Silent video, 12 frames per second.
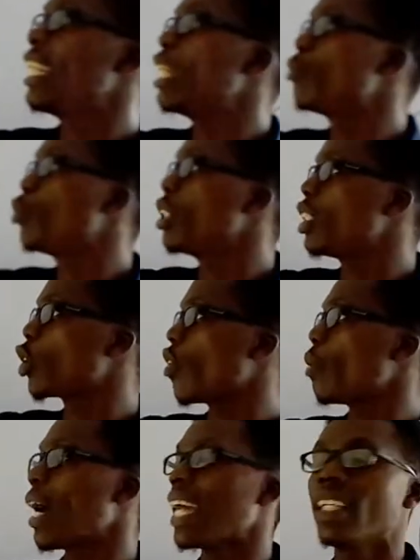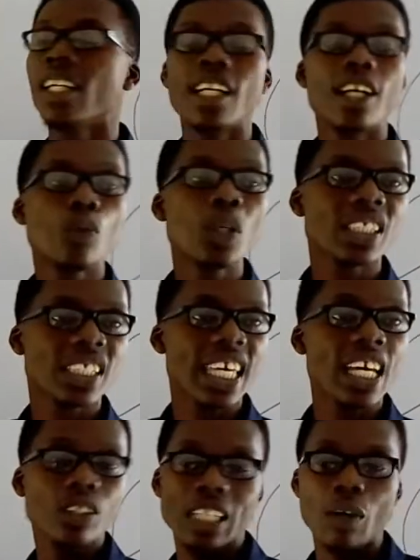limb, which is covered with
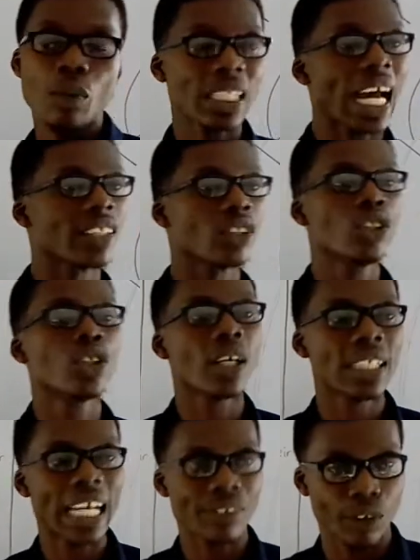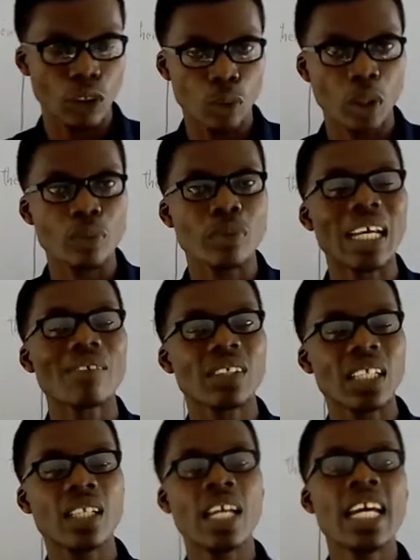scales, and which I have drawn that for you, but you must have
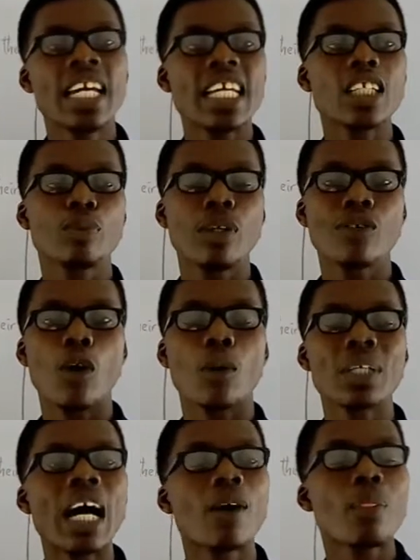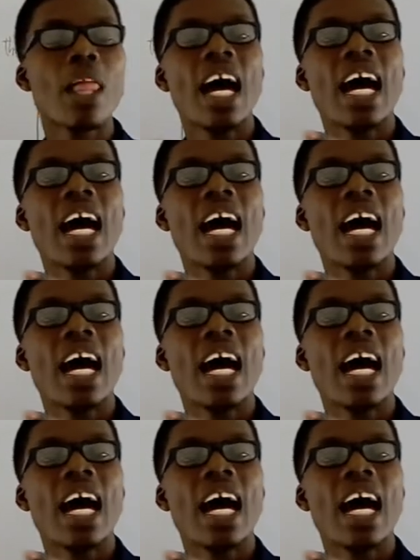seen it before. Now,